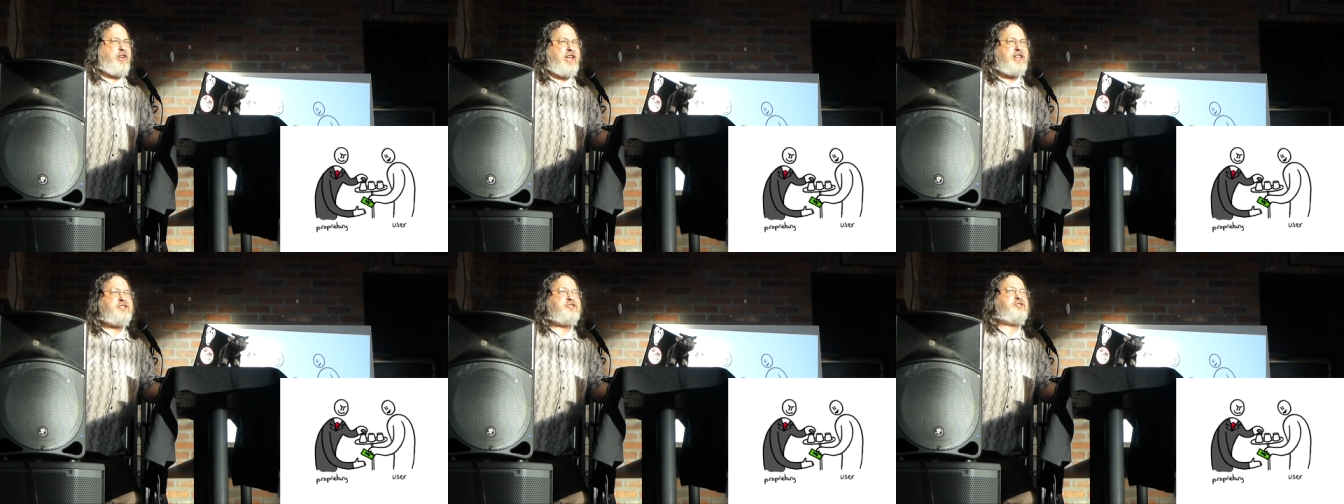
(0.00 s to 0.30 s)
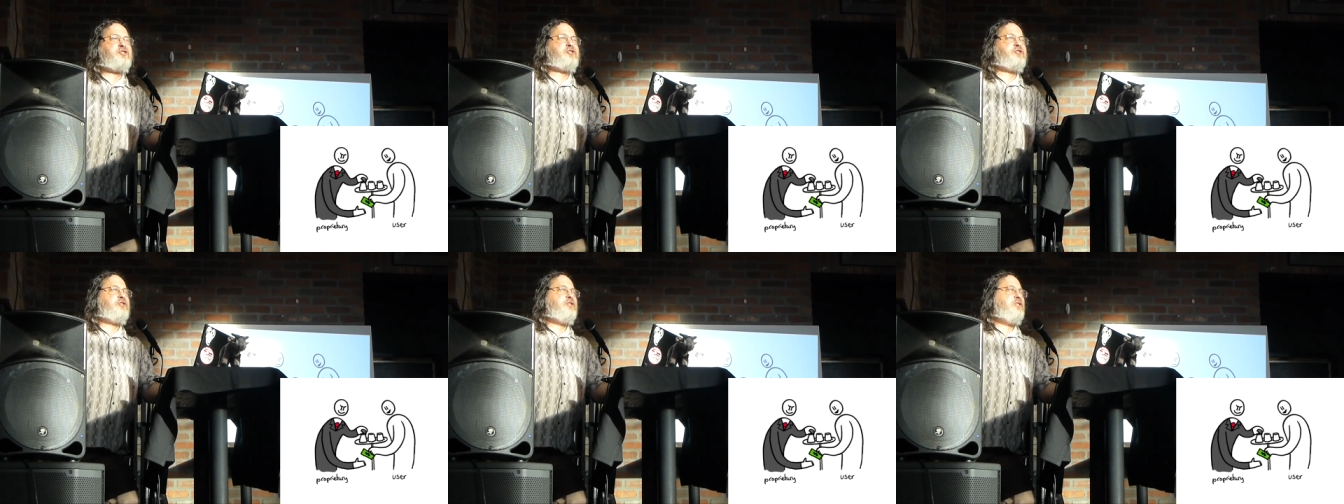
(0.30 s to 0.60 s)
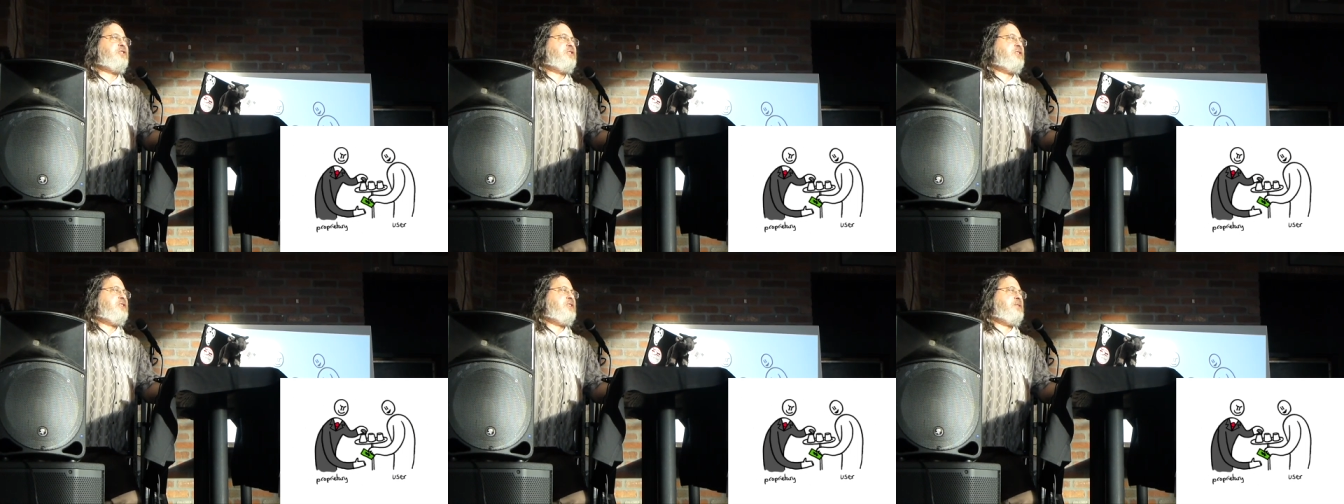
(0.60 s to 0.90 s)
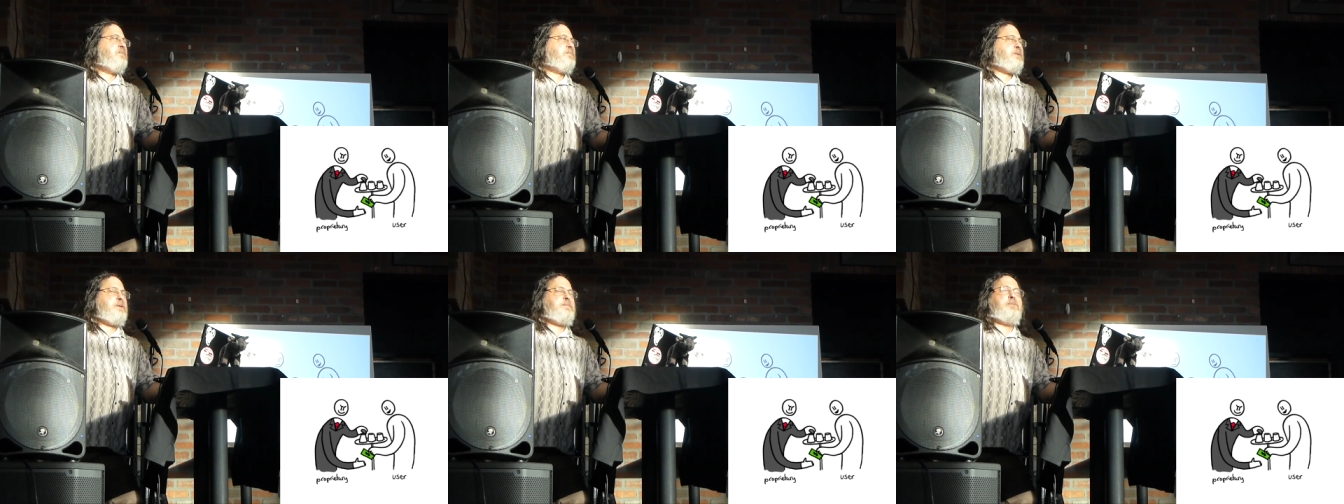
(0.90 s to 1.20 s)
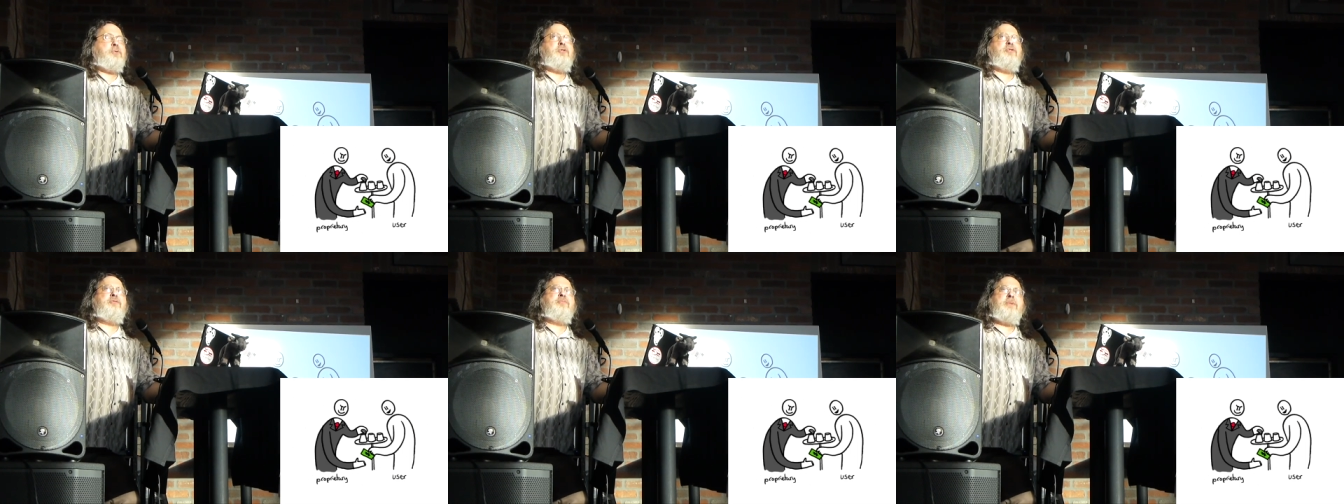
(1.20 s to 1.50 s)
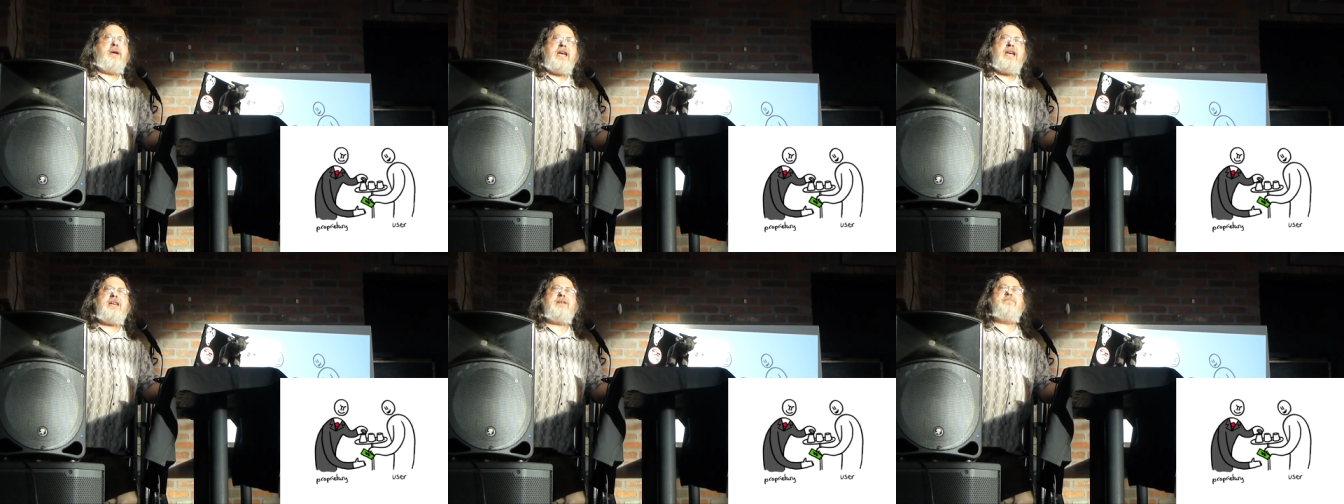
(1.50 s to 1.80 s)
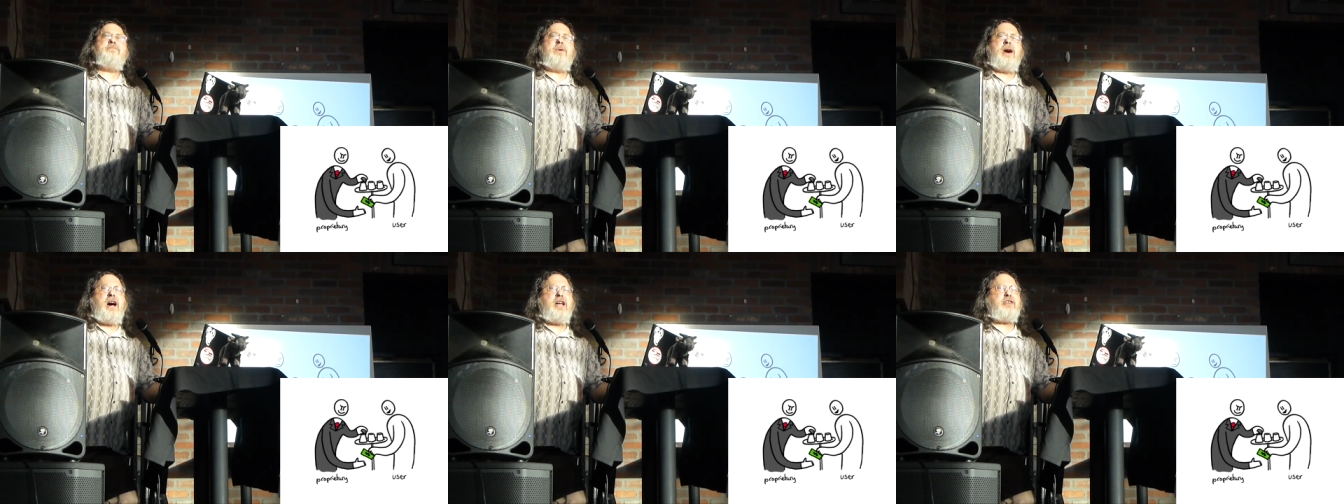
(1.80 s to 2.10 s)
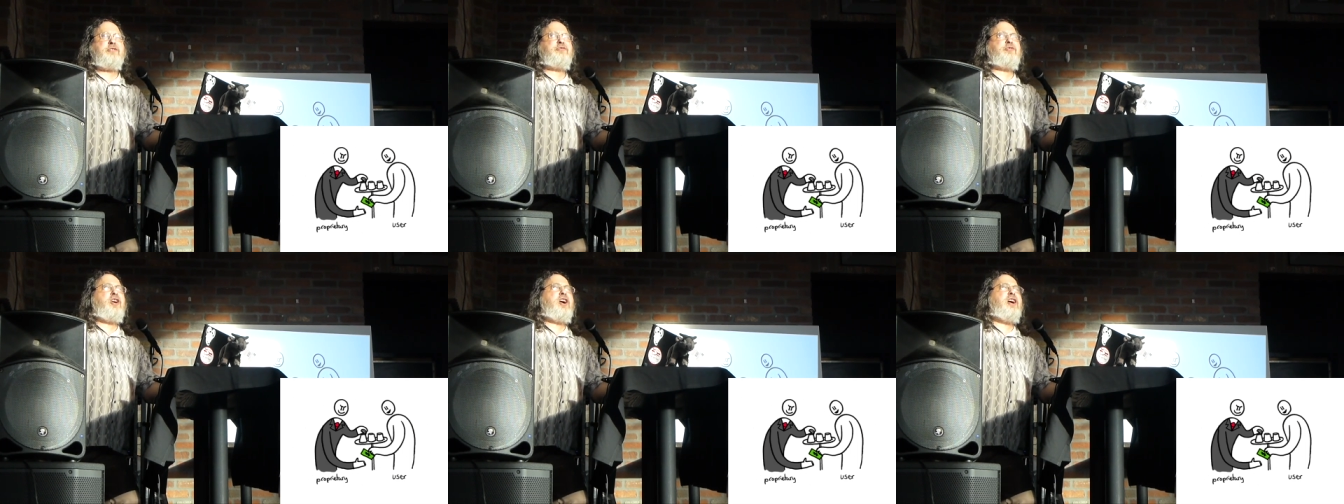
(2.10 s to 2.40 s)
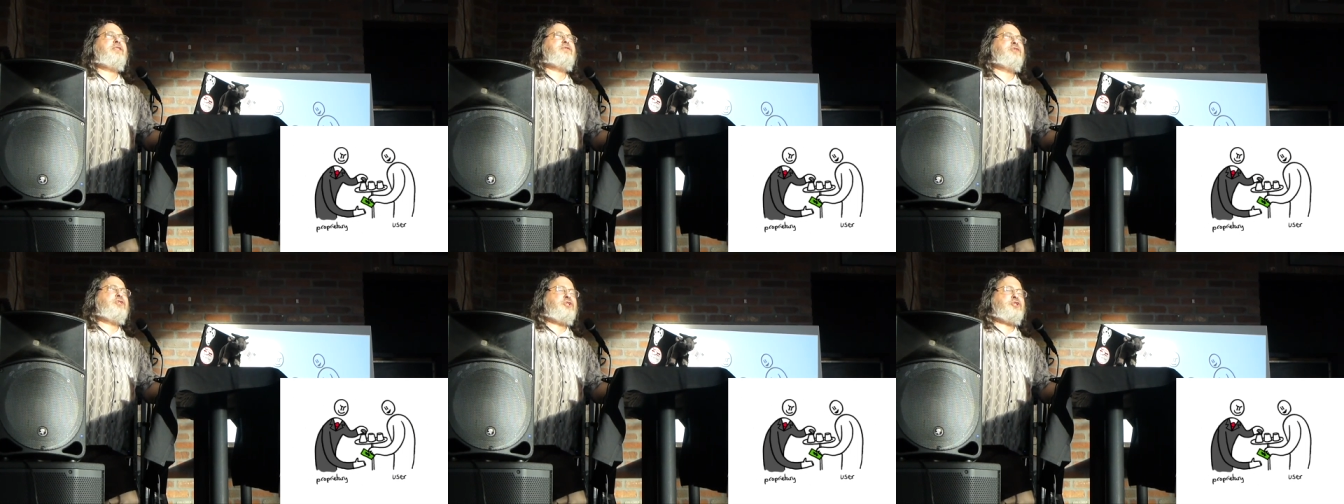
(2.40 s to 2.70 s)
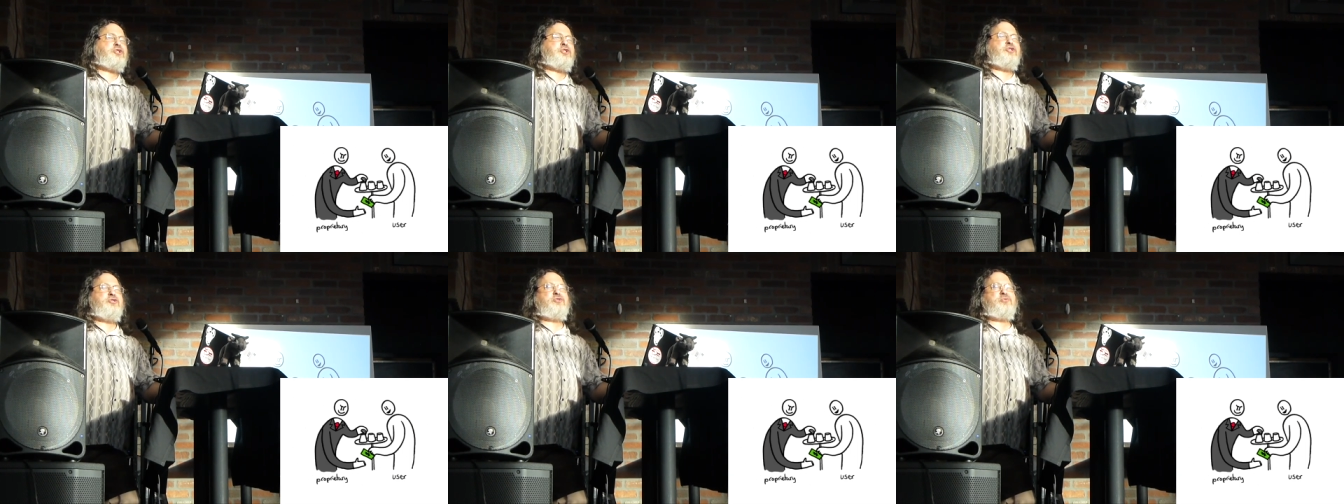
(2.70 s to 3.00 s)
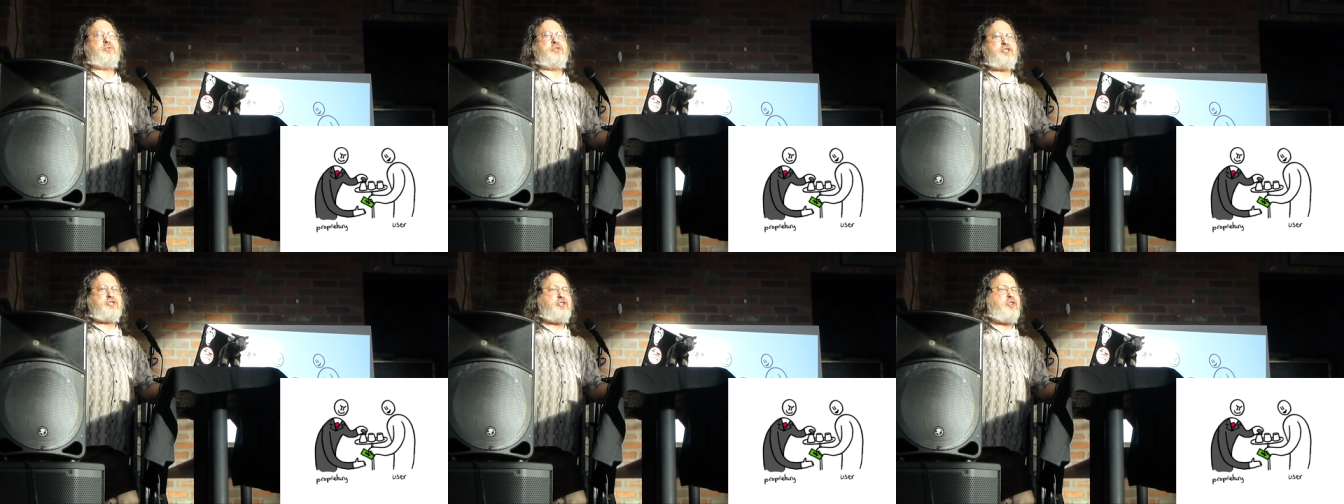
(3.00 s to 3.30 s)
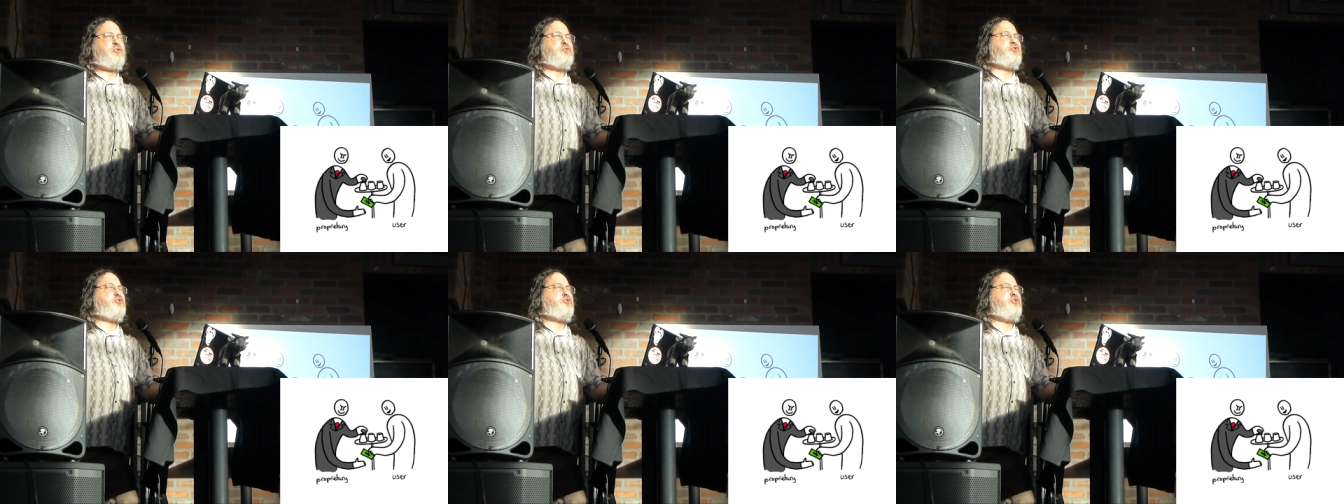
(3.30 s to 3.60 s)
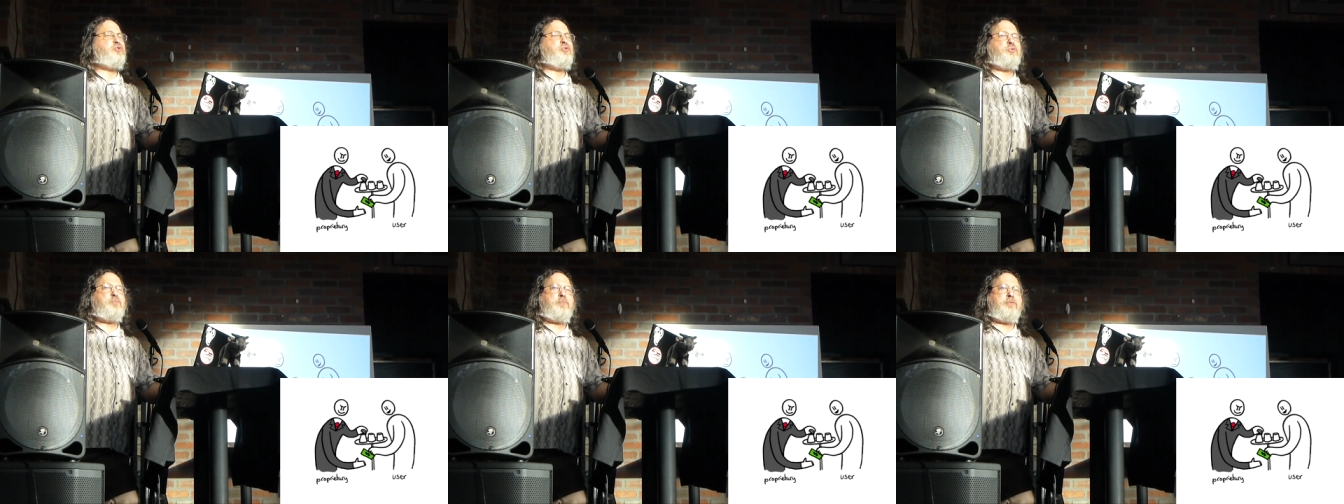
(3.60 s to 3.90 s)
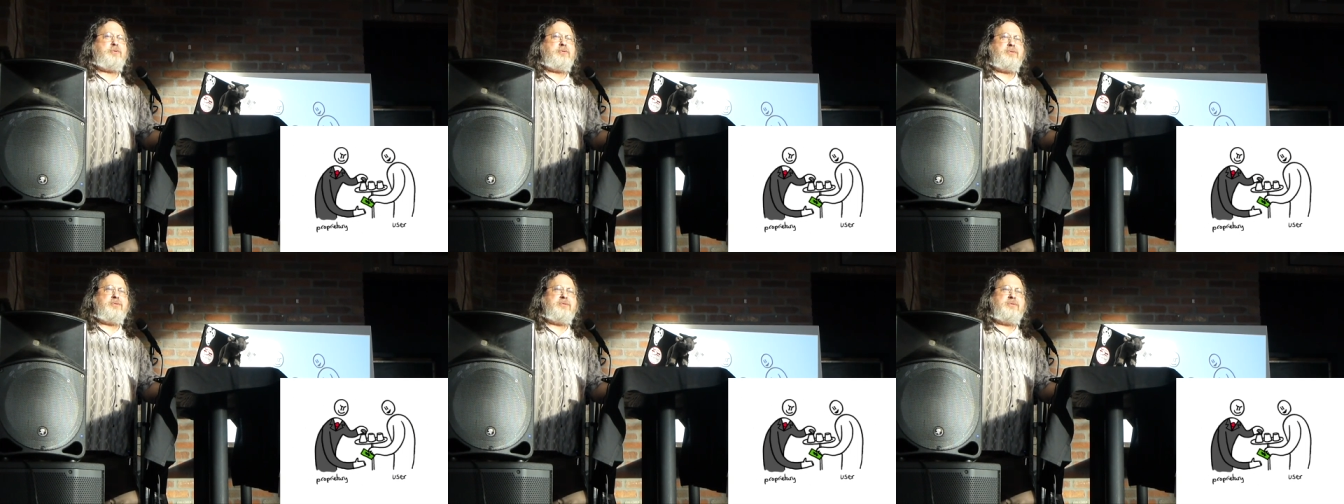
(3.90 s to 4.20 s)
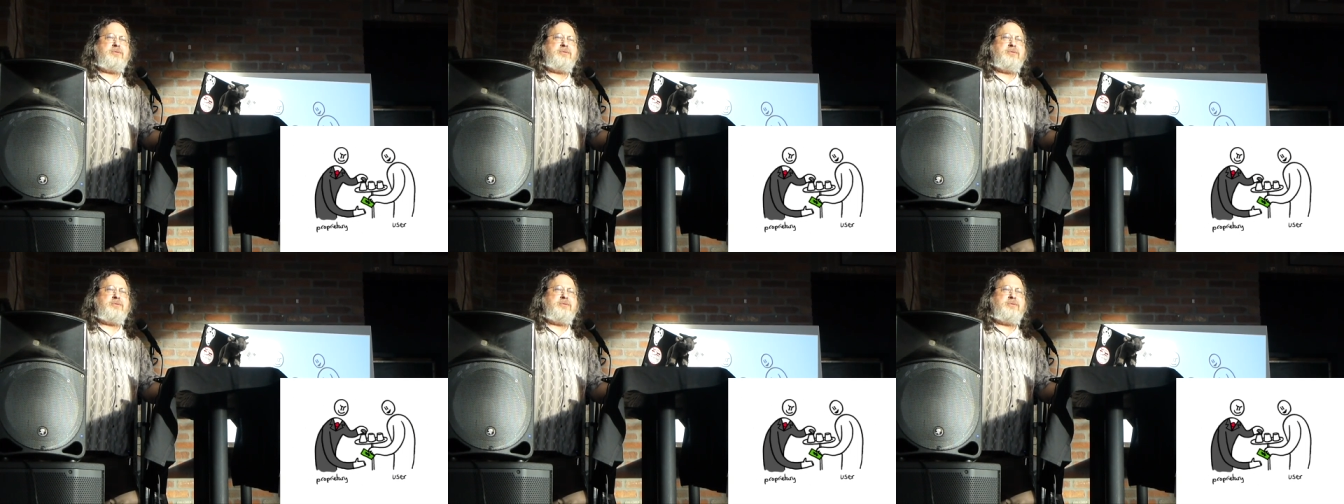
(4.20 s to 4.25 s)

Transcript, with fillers: defense. People have made modified versions which don't snoop.